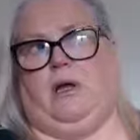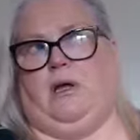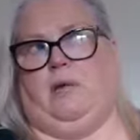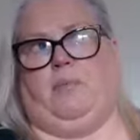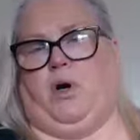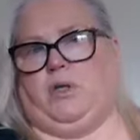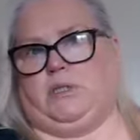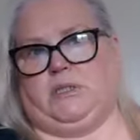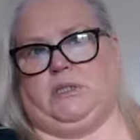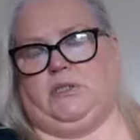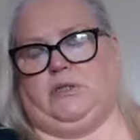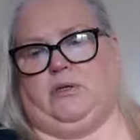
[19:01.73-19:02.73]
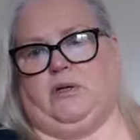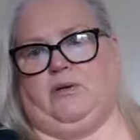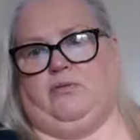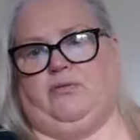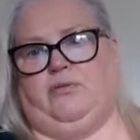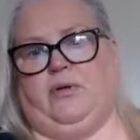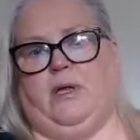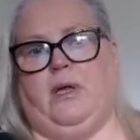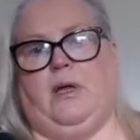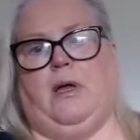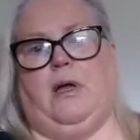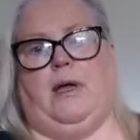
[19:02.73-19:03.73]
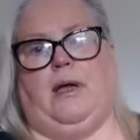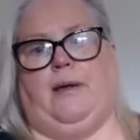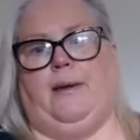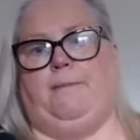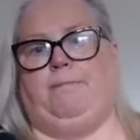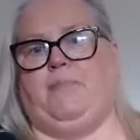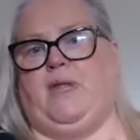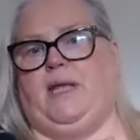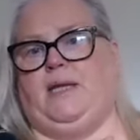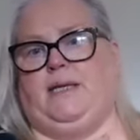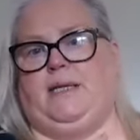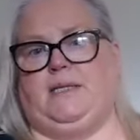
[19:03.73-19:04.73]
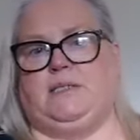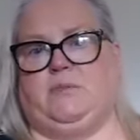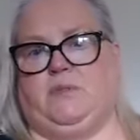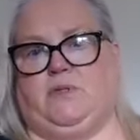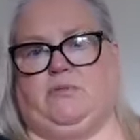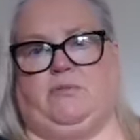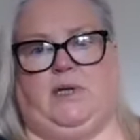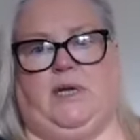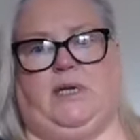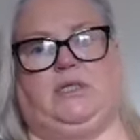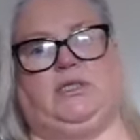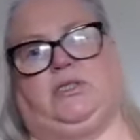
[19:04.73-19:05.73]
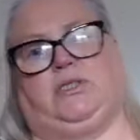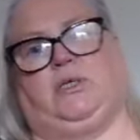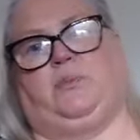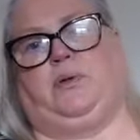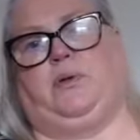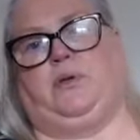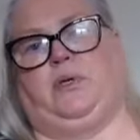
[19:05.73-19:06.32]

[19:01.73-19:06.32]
person in your life. In an intimate relationship,